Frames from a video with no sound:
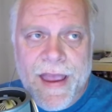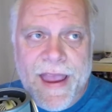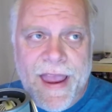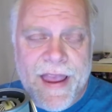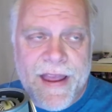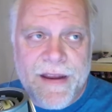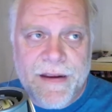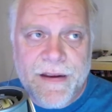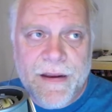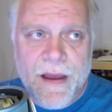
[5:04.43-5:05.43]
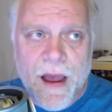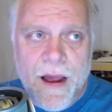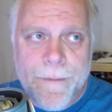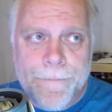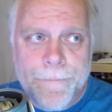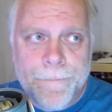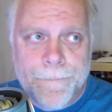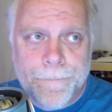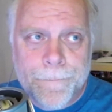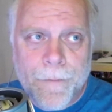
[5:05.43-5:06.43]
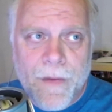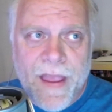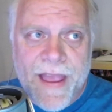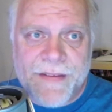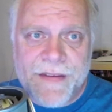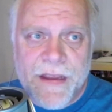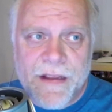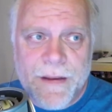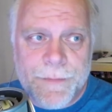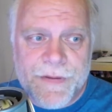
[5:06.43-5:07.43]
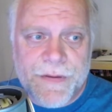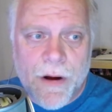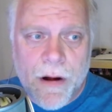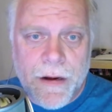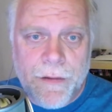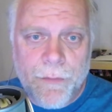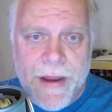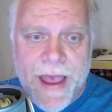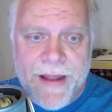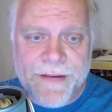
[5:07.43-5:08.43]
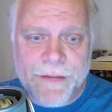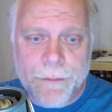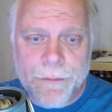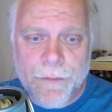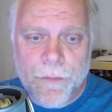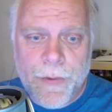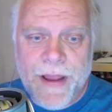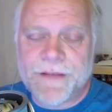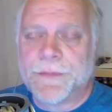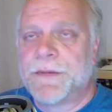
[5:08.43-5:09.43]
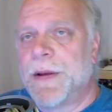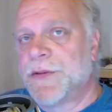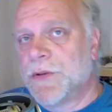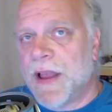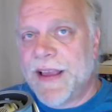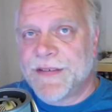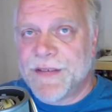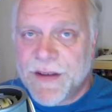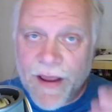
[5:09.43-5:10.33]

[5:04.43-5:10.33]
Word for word: And as the eclipse started, we had some special glasses that